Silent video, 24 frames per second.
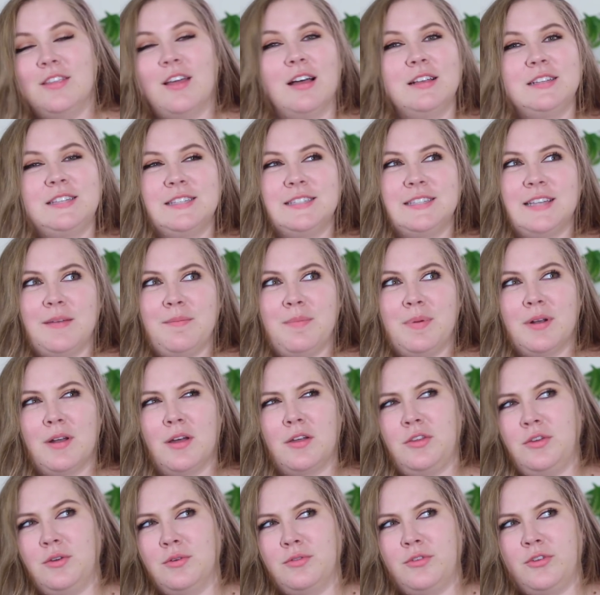Not since I've been
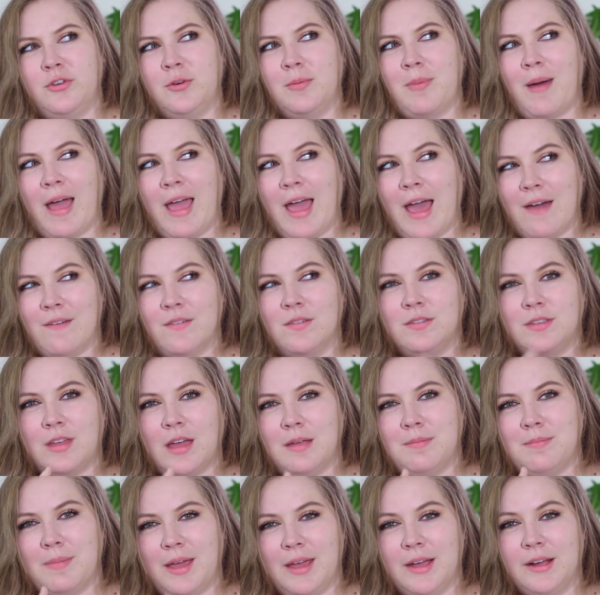on YouTube. I haven't
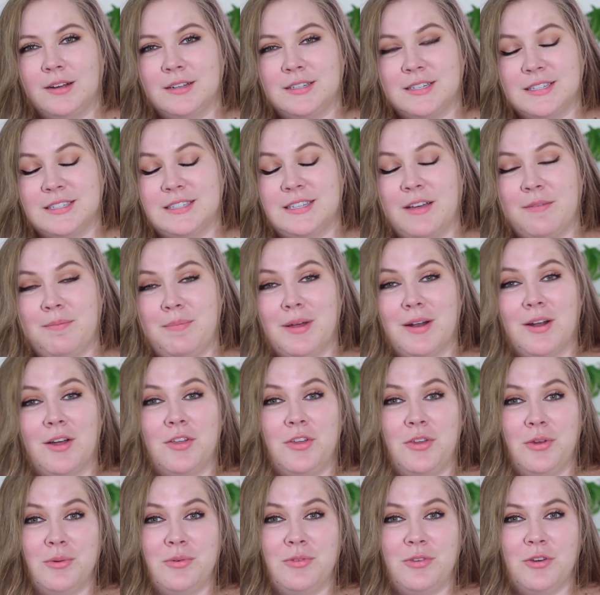dyed my hair since I've been
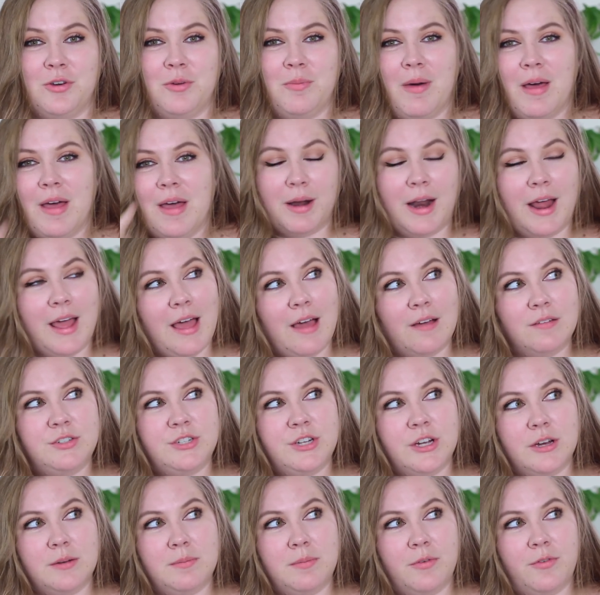on YouTube, but I have
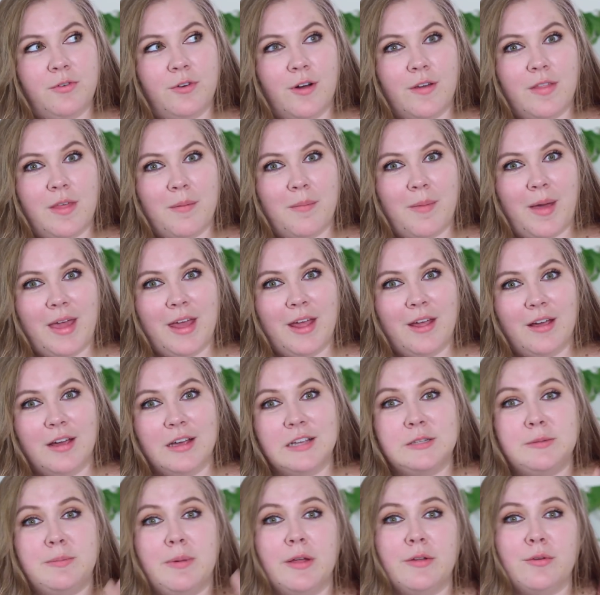shared before that my hair
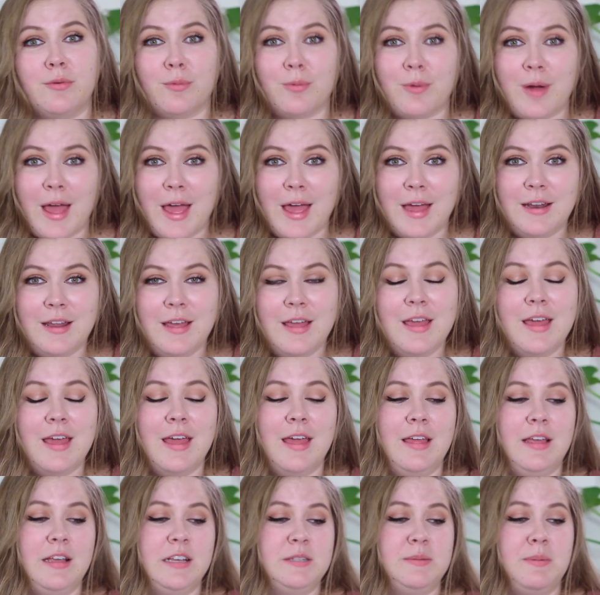has been red,
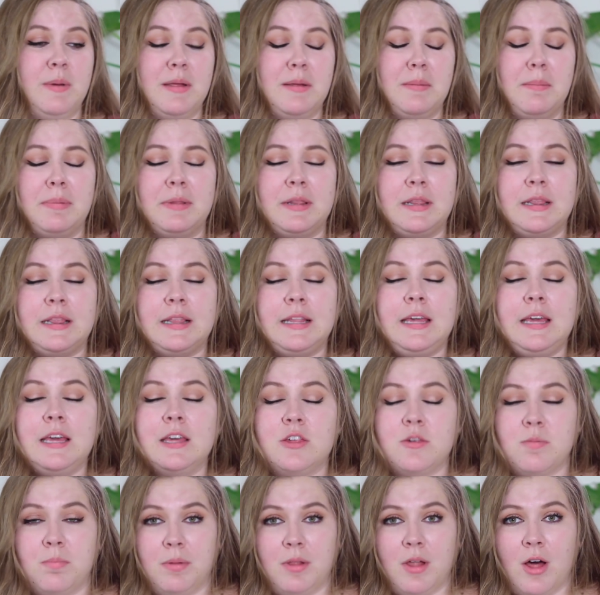it has been
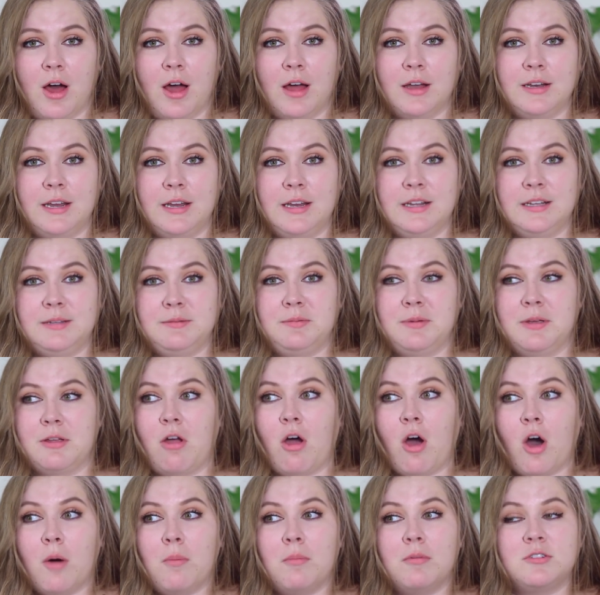bleach blonde, it has
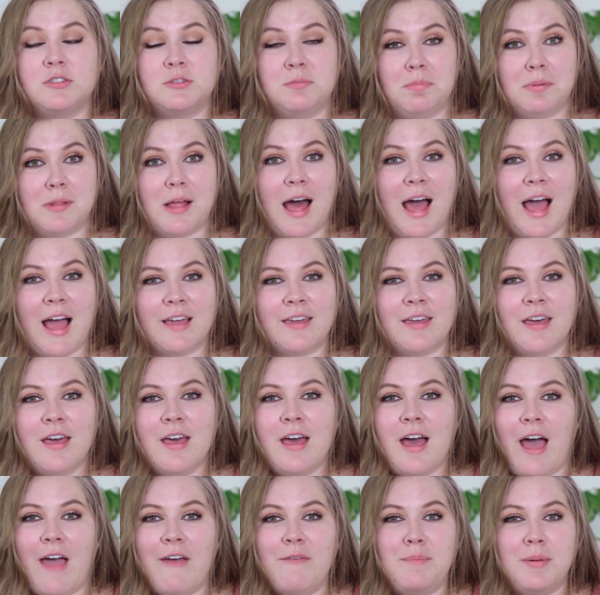been almost black.
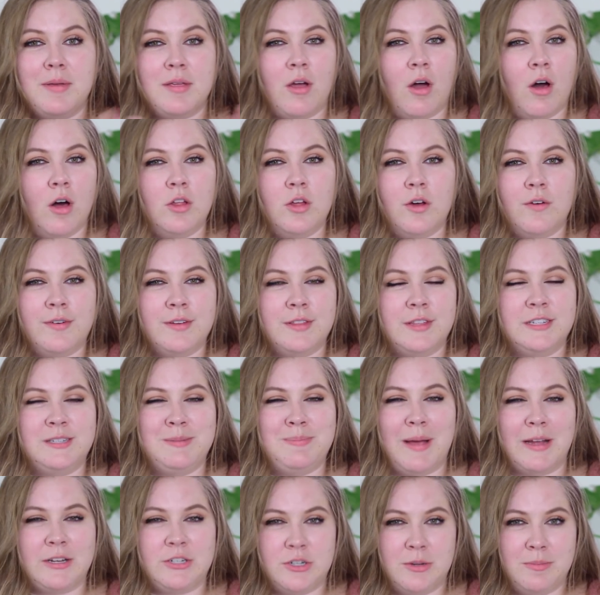I've been all over the
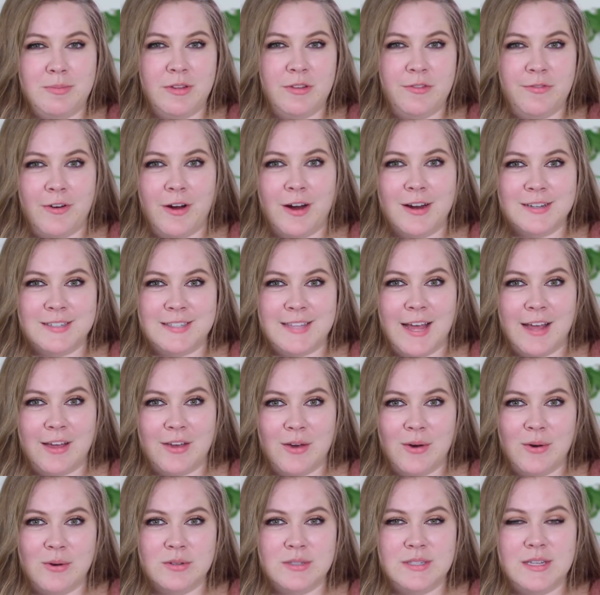spectrum as far as
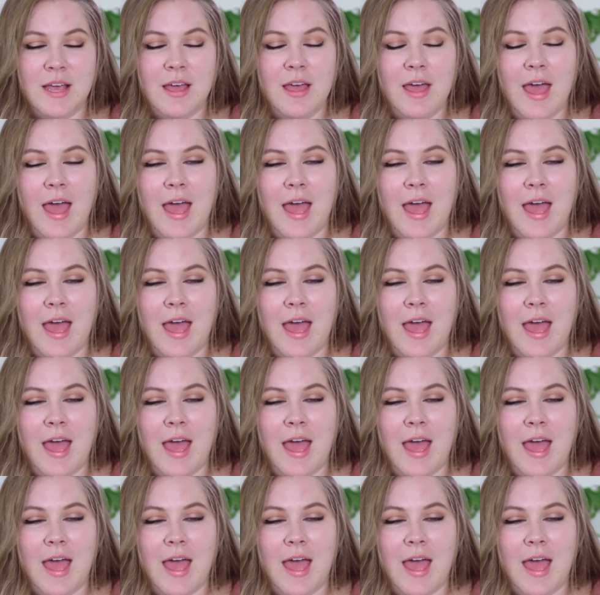that goes.